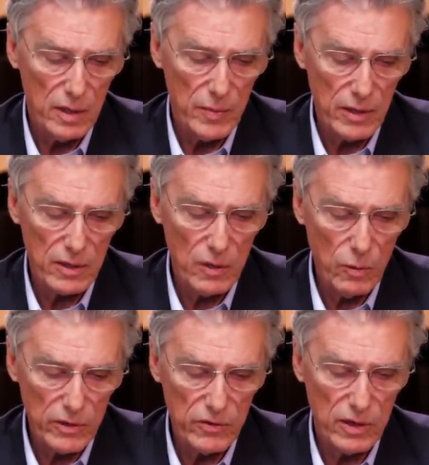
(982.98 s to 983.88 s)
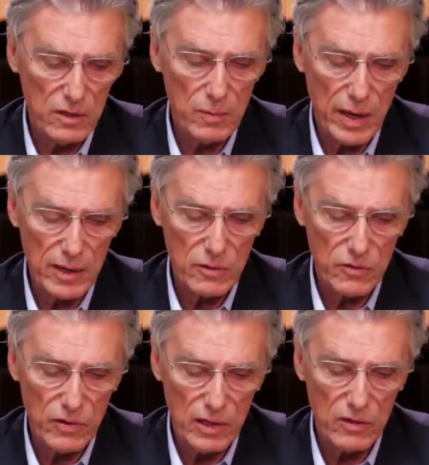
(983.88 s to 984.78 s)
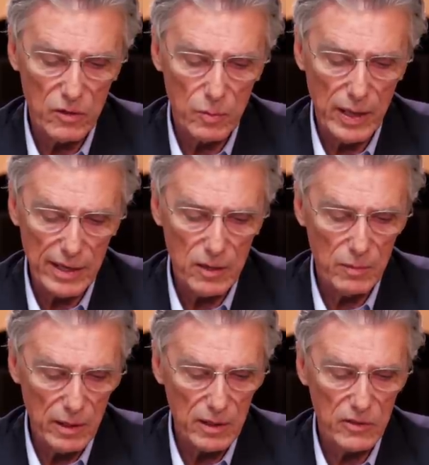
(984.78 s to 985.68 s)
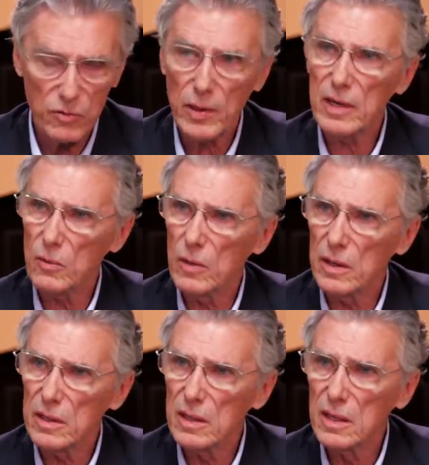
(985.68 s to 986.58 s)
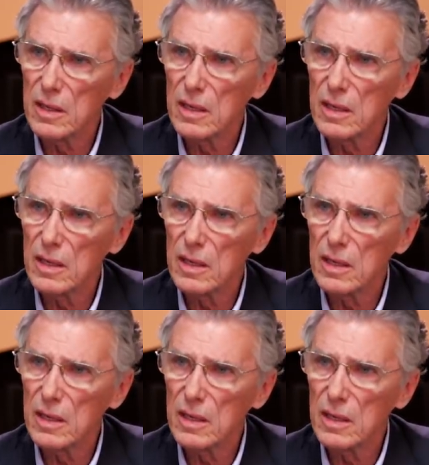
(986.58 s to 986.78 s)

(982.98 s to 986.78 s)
America wasn't a democracy until Black Americans made it one.